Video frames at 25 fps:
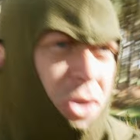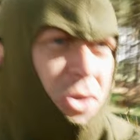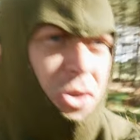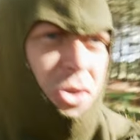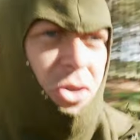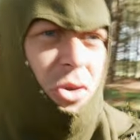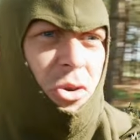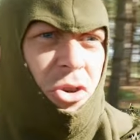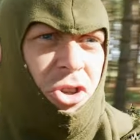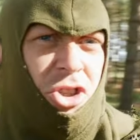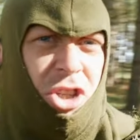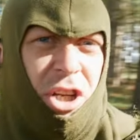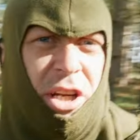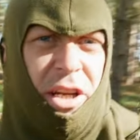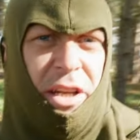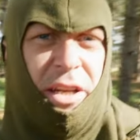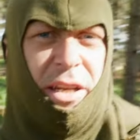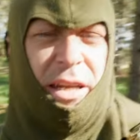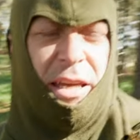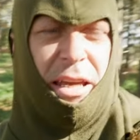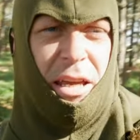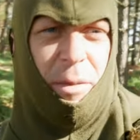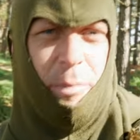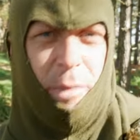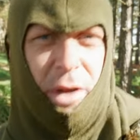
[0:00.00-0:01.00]
just sort of
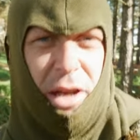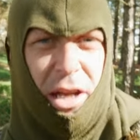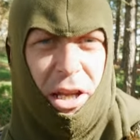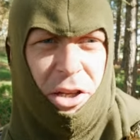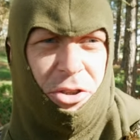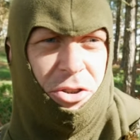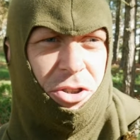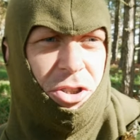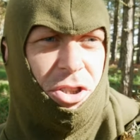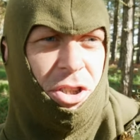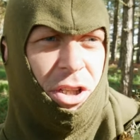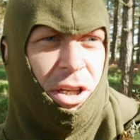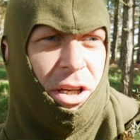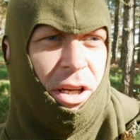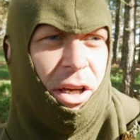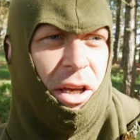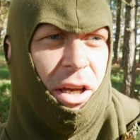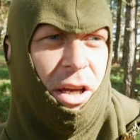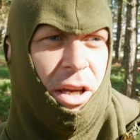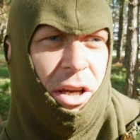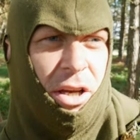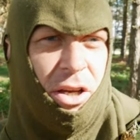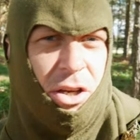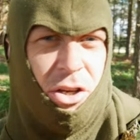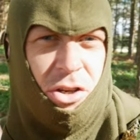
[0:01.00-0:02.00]
chilling, eating my lunch,
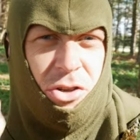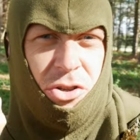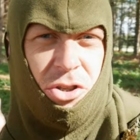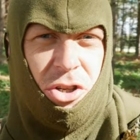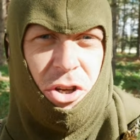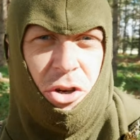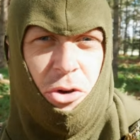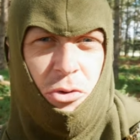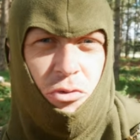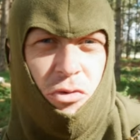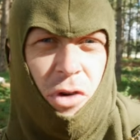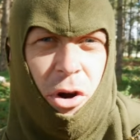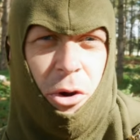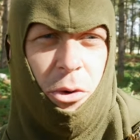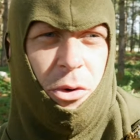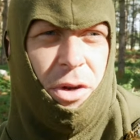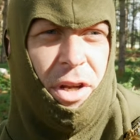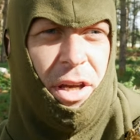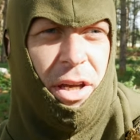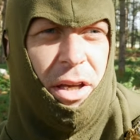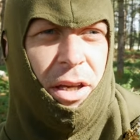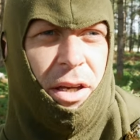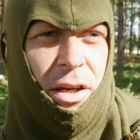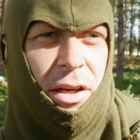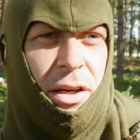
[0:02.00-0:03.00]
two roe
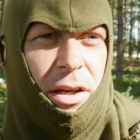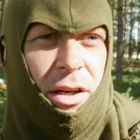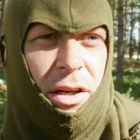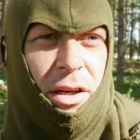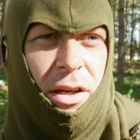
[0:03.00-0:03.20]
deer